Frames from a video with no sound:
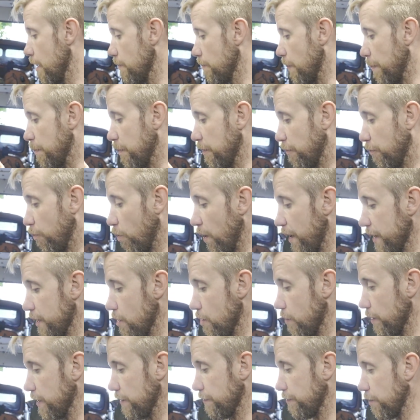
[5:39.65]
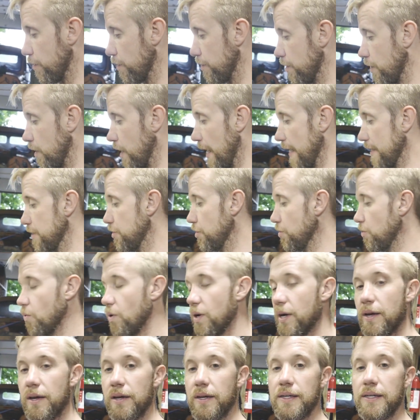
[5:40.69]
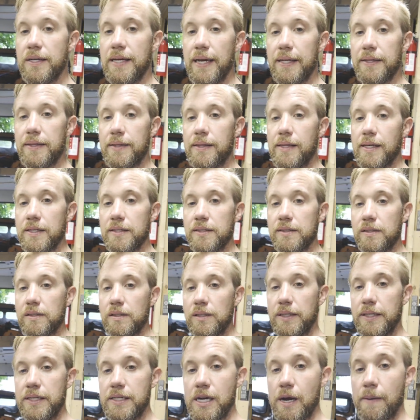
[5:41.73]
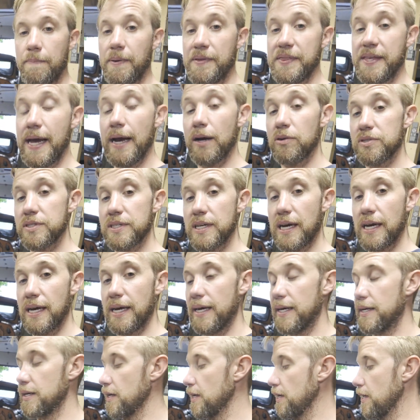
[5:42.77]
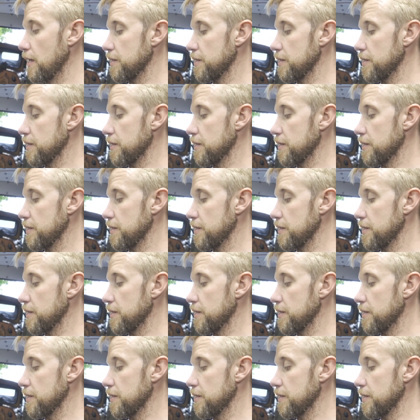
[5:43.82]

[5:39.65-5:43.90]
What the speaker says: But before I go any further, I do want to get this cleaned up on the outside,